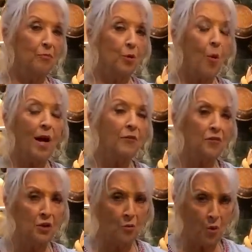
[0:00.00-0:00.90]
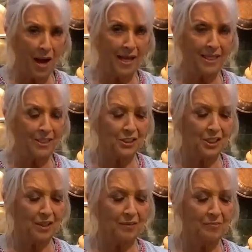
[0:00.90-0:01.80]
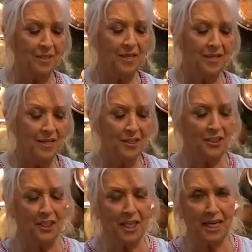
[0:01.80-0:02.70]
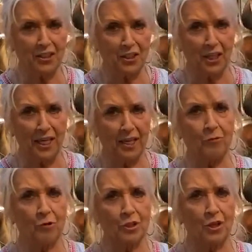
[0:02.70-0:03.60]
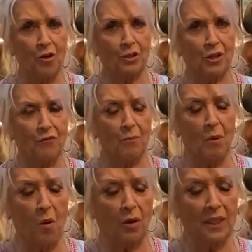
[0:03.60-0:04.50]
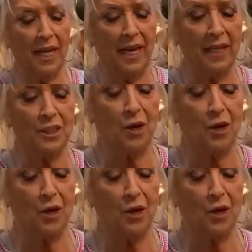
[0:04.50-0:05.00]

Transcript: quite a few ways to to get to the end result of a boiled egg.